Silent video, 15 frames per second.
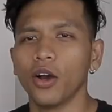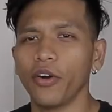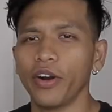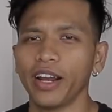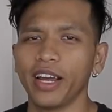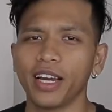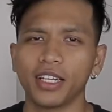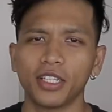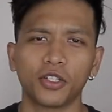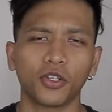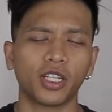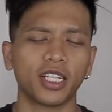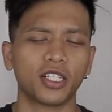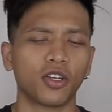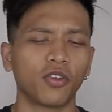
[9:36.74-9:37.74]
Alright guys, so
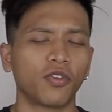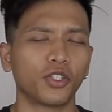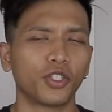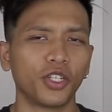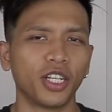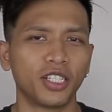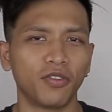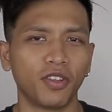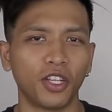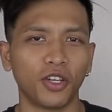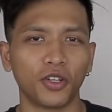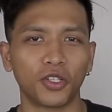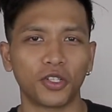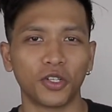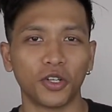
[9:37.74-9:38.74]
that's all for today's
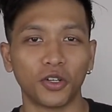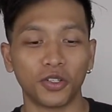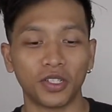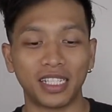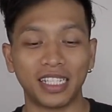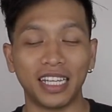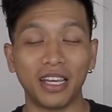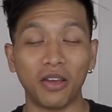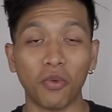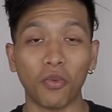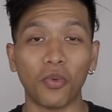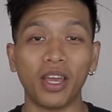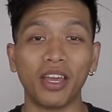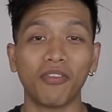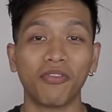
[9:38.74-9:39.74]
video. So see,
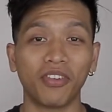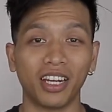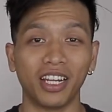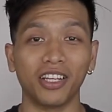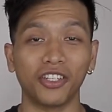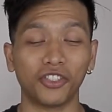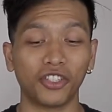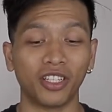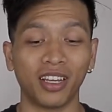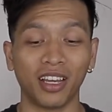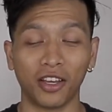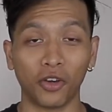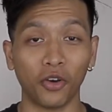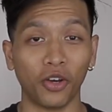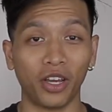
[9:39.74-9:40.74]
we finished
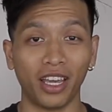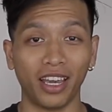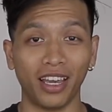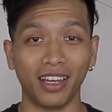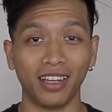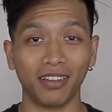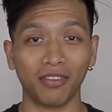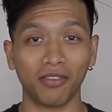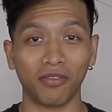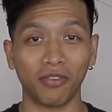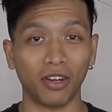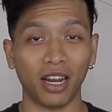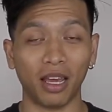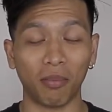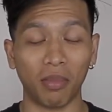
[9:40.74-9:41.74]
cooking
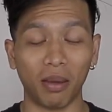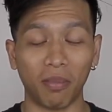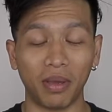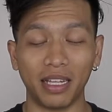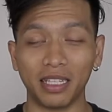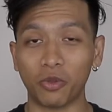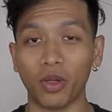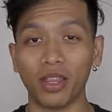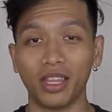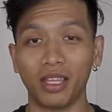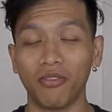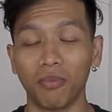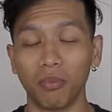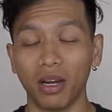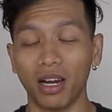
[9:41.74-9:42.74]
for like maybe 20
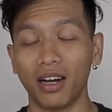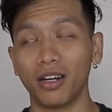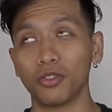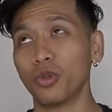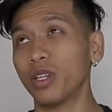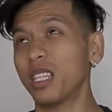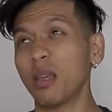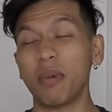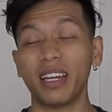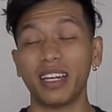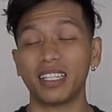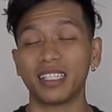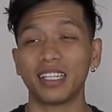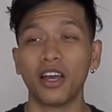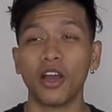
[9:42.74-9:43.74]

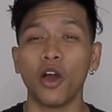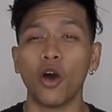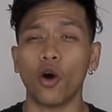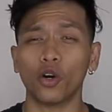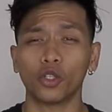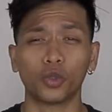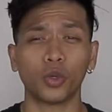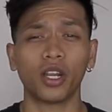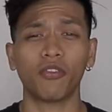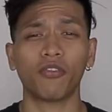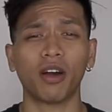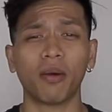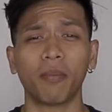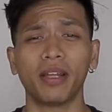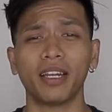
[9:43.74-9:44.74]
minutes or
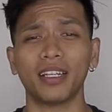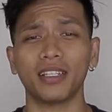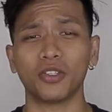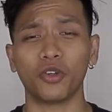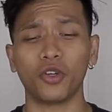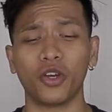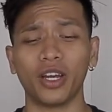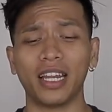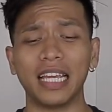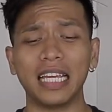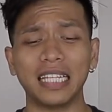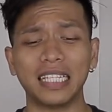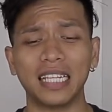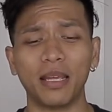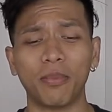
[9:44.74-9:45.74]
25 minutes, so you can
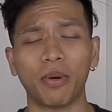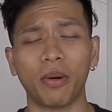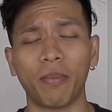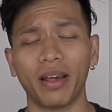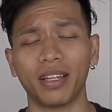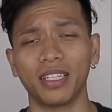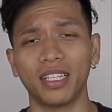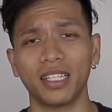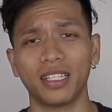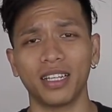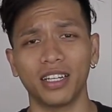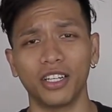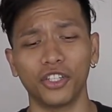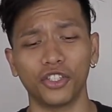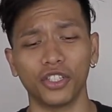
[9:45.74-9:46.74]
easily prepare these
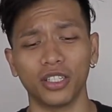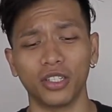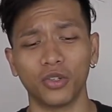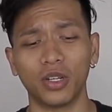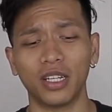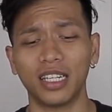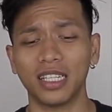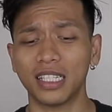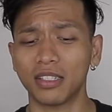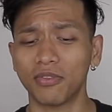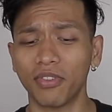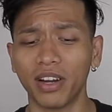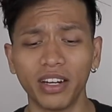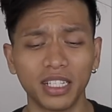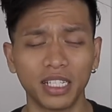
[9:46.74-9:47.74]
dishes. So it is
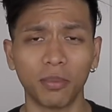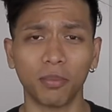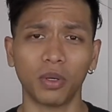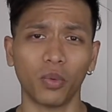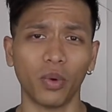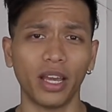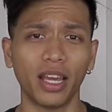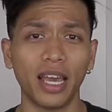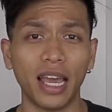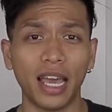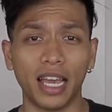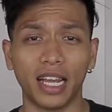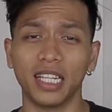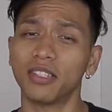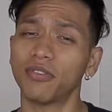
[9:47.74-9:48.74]
very simple way.
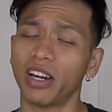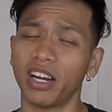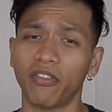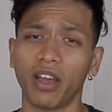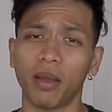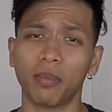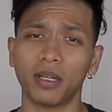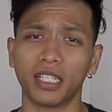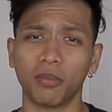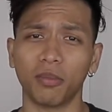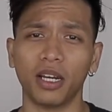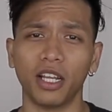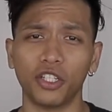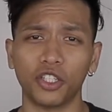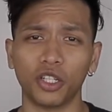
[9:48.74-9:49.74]
It is very famous in
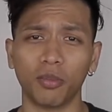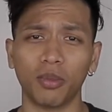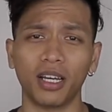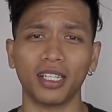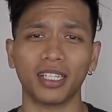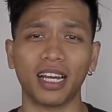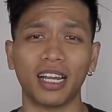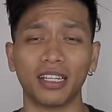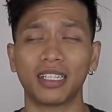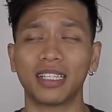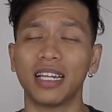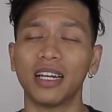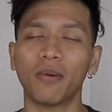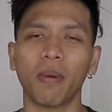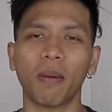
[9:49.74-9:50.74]
Malaysia because I
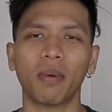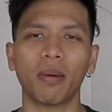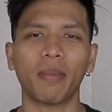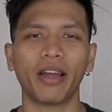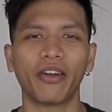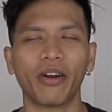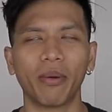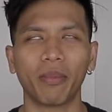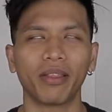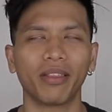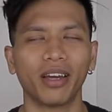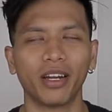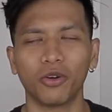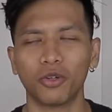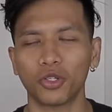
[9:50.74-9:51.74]
still remember my grandmother
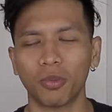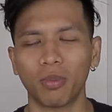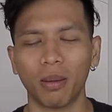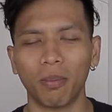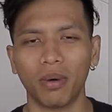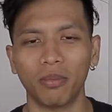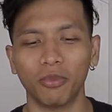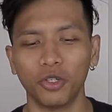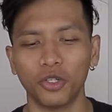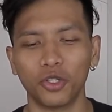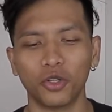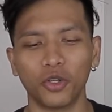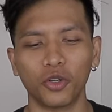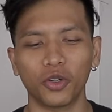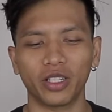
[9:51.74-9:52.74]
and also my mom used
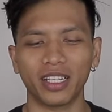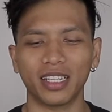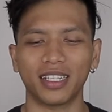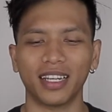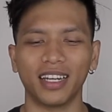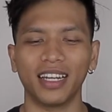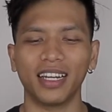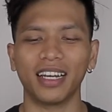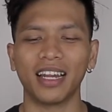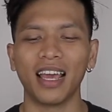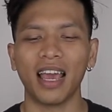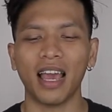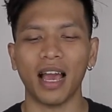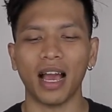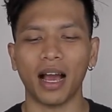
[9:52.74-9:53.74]
to cook this sardine,
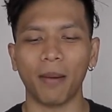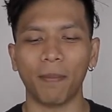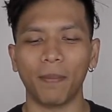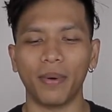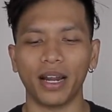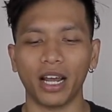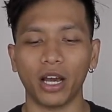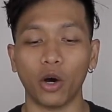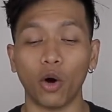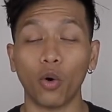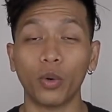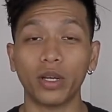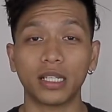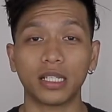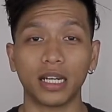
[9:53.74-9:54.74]
but I
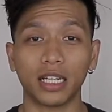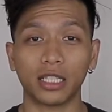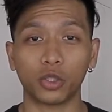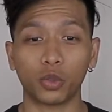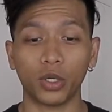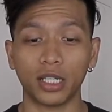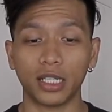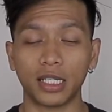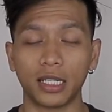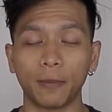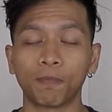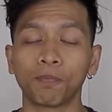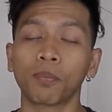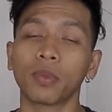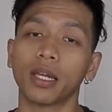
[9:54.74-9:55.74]
always twist
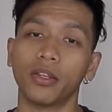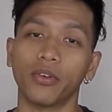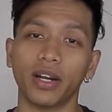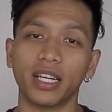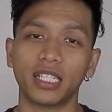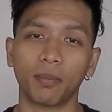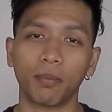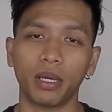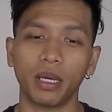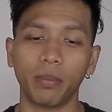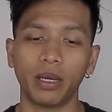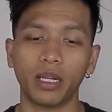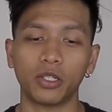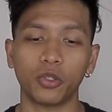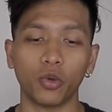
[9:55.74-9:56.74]
the recipe a
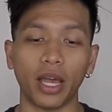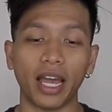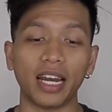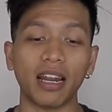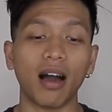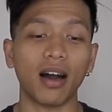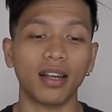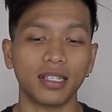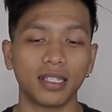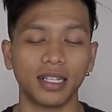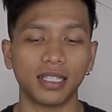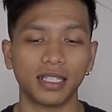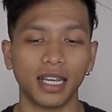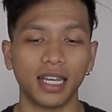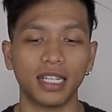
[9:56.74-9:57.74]
bit to enhance the
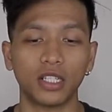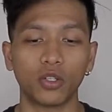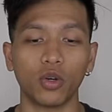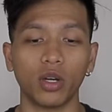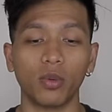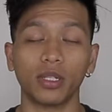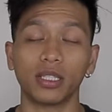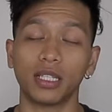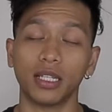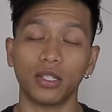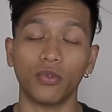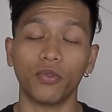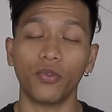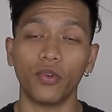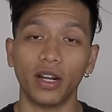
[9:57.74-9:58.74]
taste, so it will taste
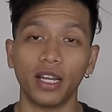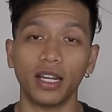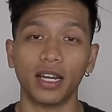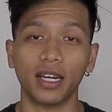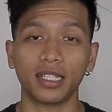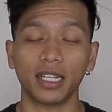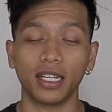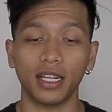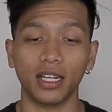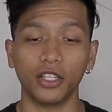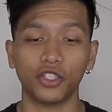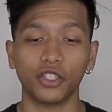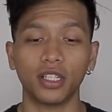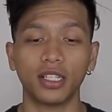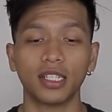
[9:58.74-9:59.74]
really nice and
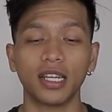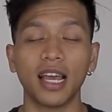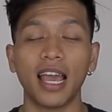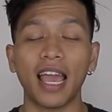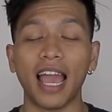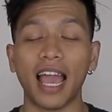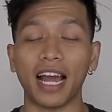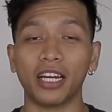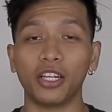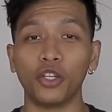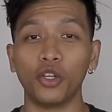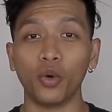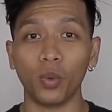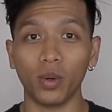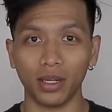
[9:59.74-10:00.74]
delicious. And
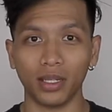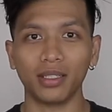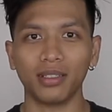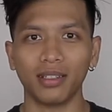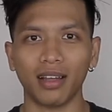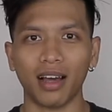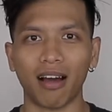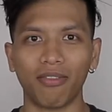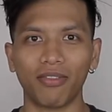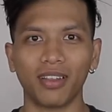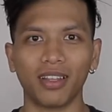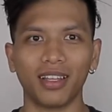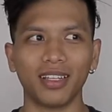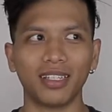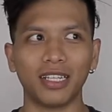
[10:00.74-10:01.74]
you will after
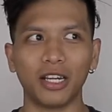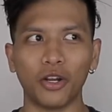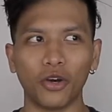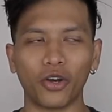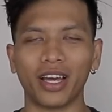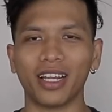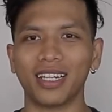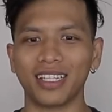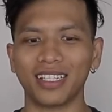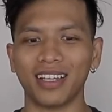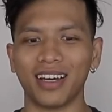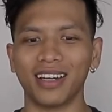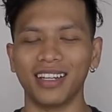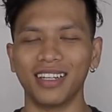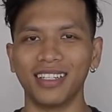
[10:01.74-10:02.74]
this look at the
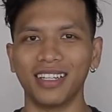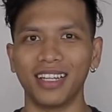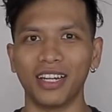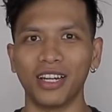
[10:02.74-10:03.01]
sardine in a